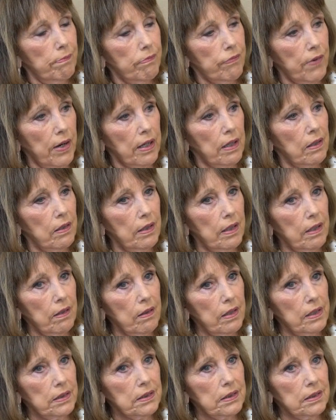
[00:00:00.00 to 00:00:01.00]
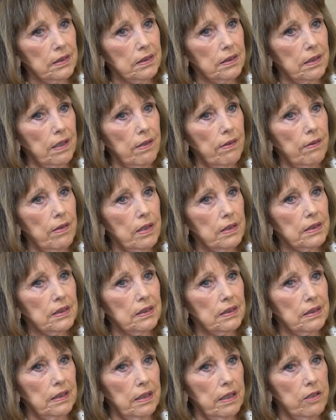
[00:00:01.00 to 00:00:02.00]
Frankly, this is
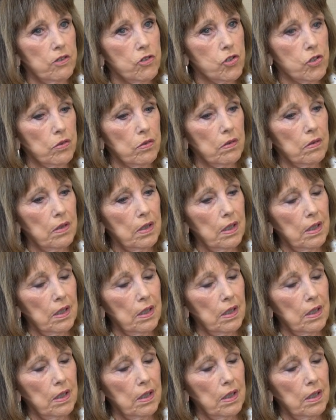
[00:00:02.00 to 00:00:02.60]
an issue